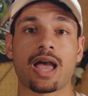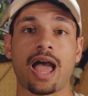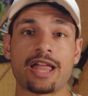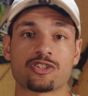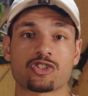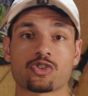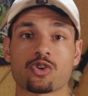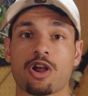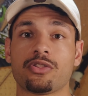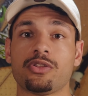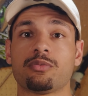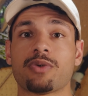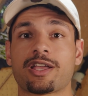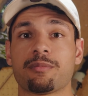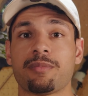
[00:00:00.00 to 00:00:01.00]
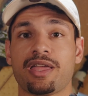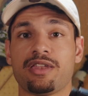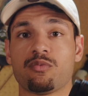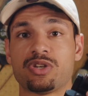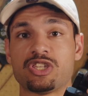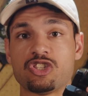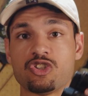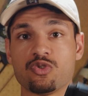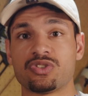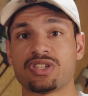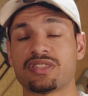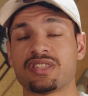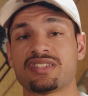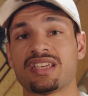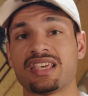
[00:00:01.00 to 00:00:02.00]
I'd strongly recommend when
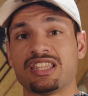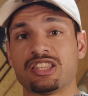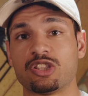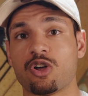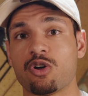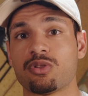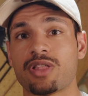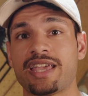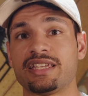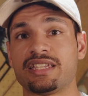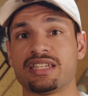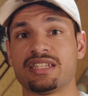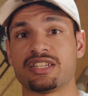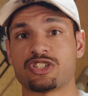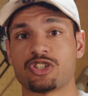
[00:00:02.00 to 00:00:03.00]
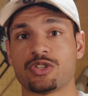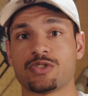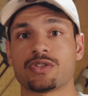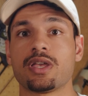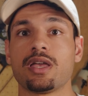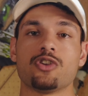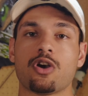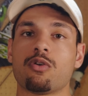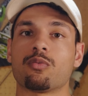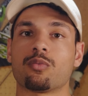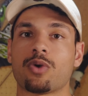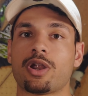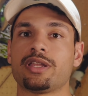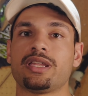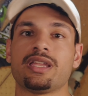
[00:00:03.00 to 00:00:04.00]
using this in low light conditions, don't
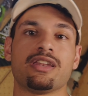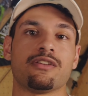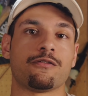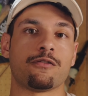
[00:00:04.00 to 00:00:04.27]
run it in